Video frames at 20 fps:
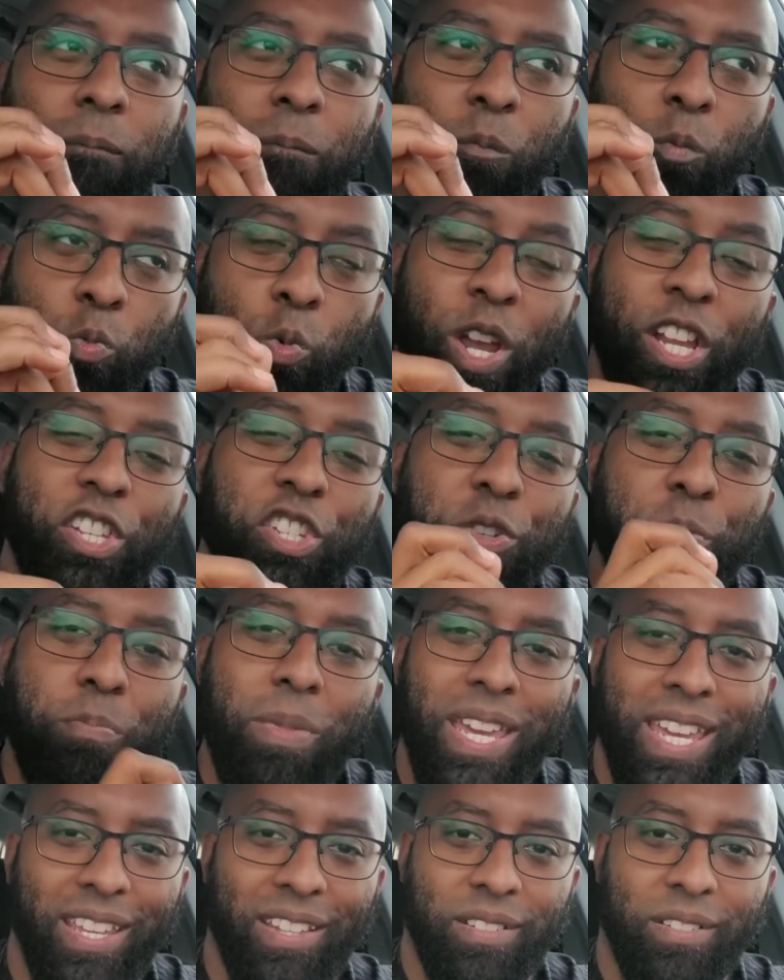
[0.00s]
Which
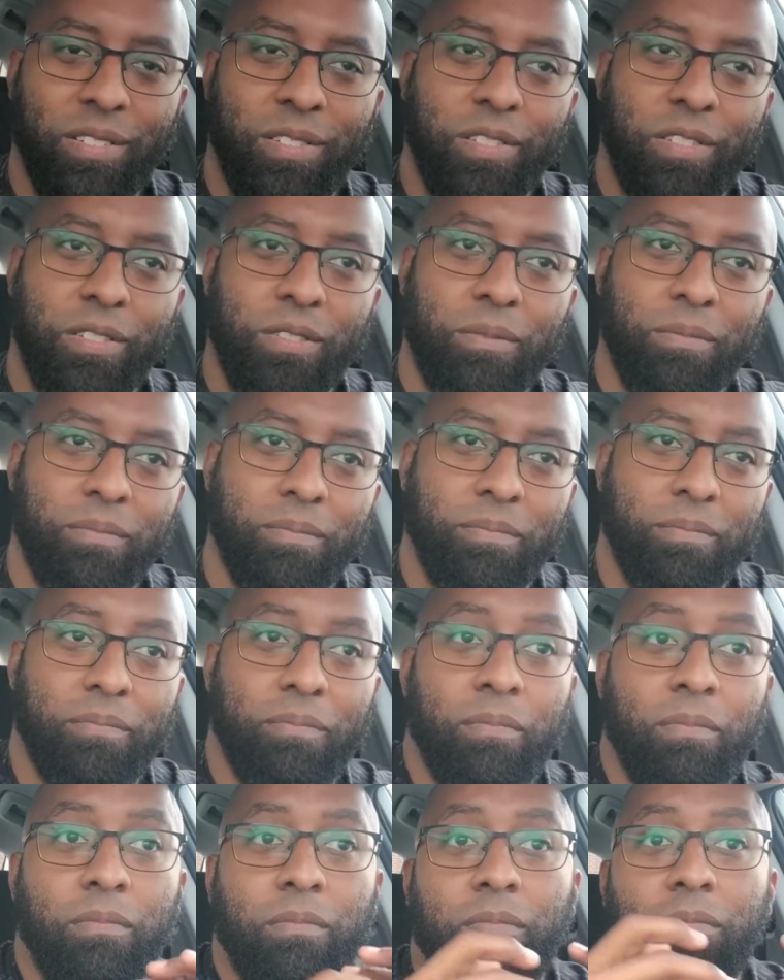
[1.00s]
means,
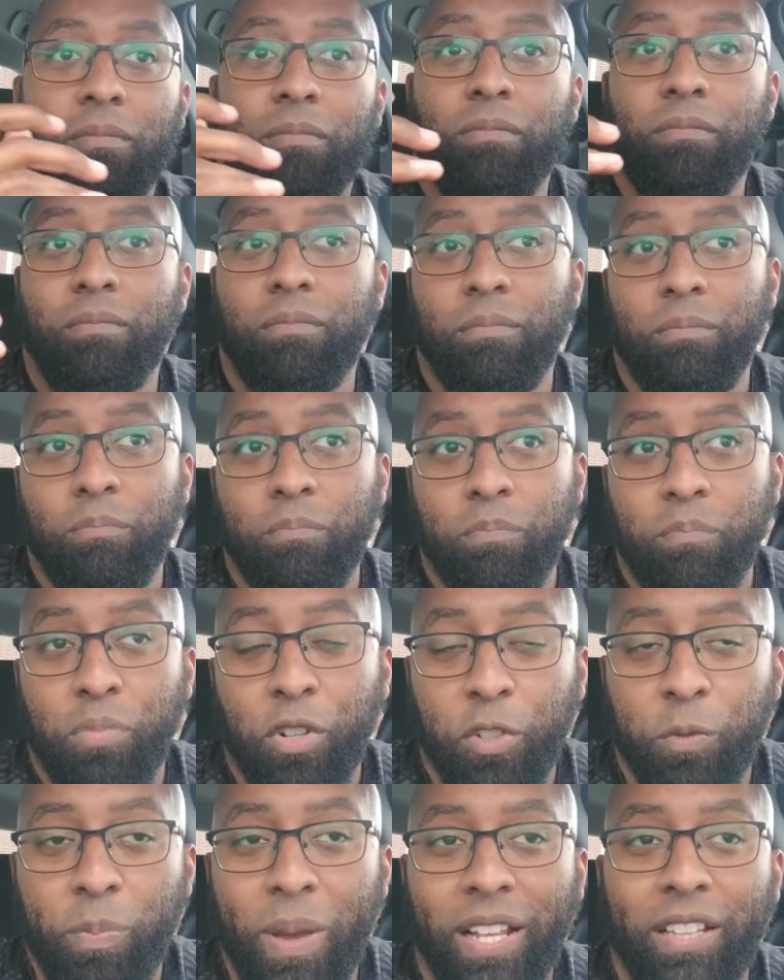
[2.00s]

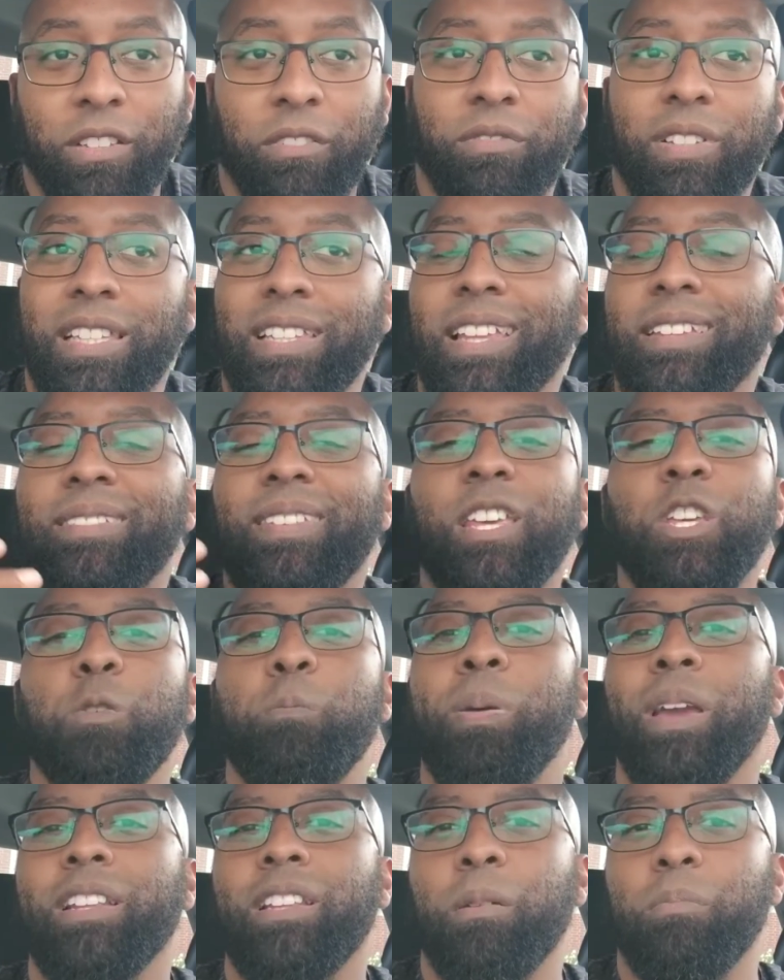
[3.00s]
prospectively, let's say you
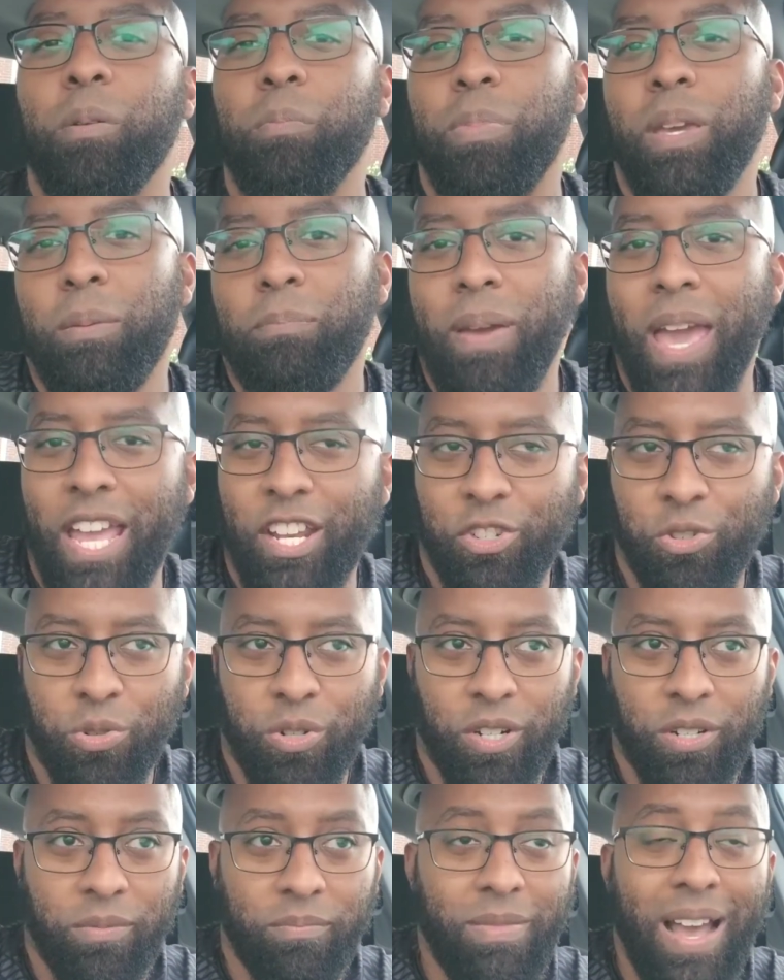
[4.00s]
picked up a big batch
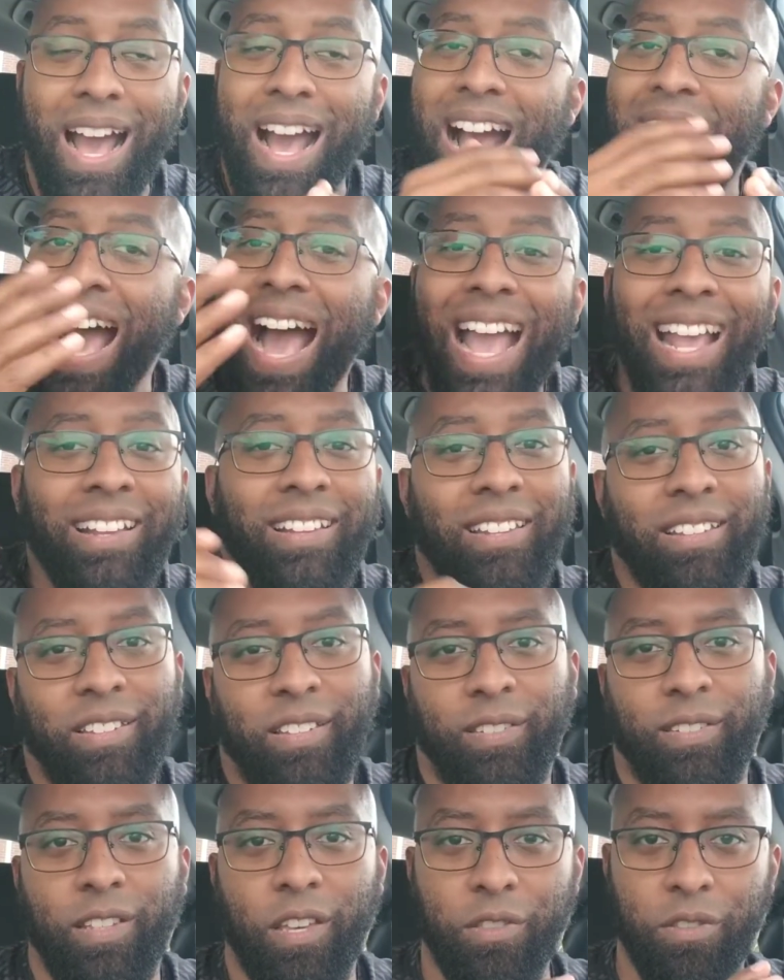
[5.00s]
order. I did
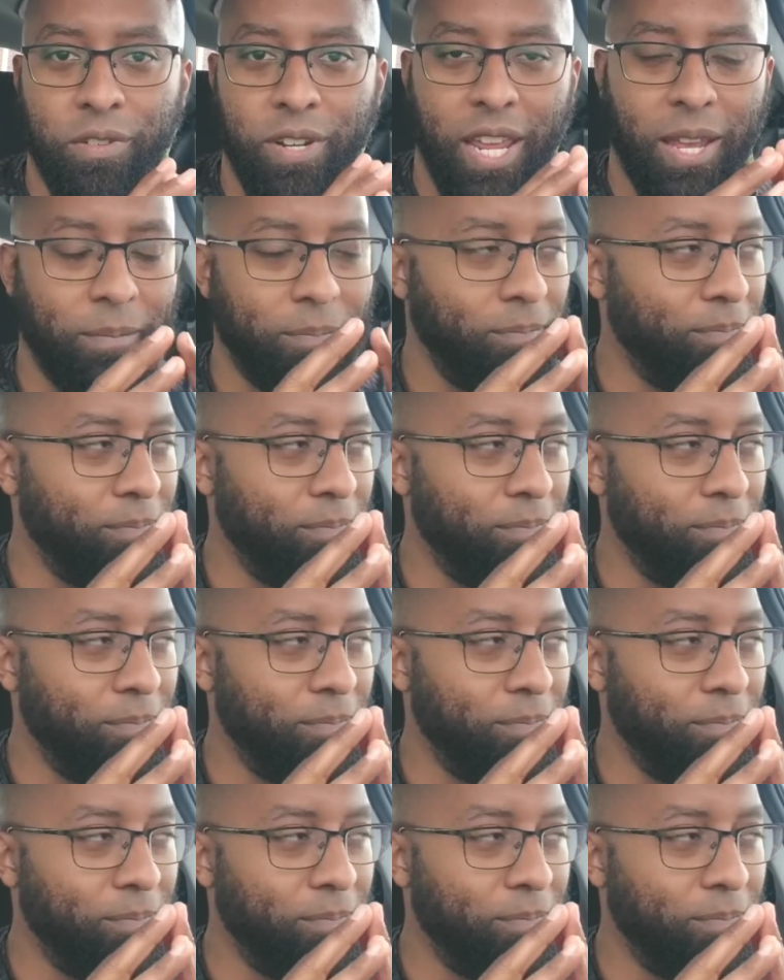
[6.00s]
this the other day.